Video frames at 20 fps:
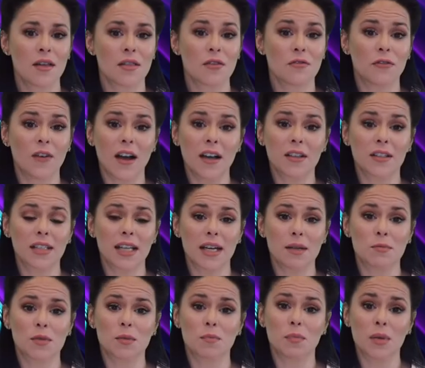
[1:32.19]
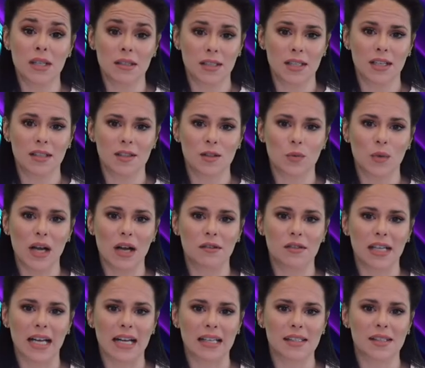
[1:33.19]
The file named Big Tits Round
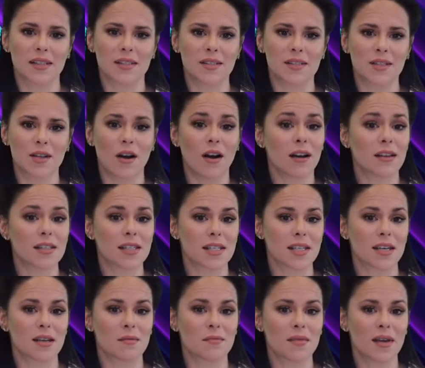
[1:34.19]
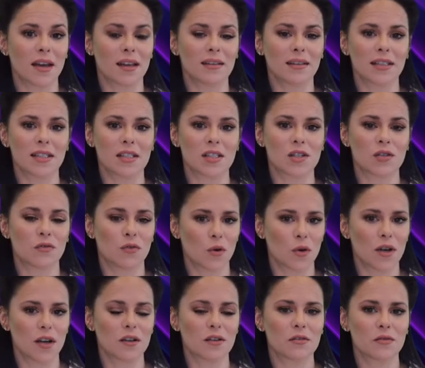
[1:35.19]
Asses cost him at least
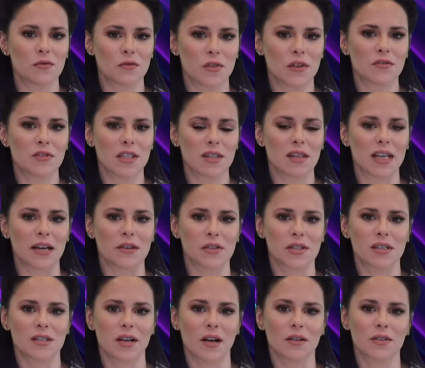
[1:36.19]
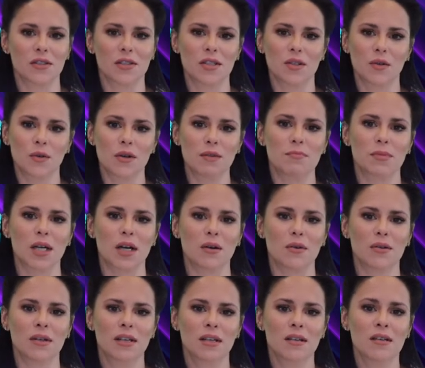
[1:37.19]
$450,000 in
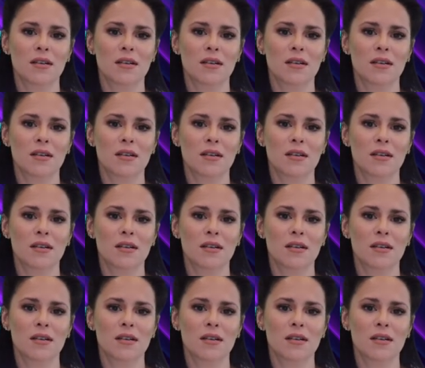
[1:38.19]
crypto,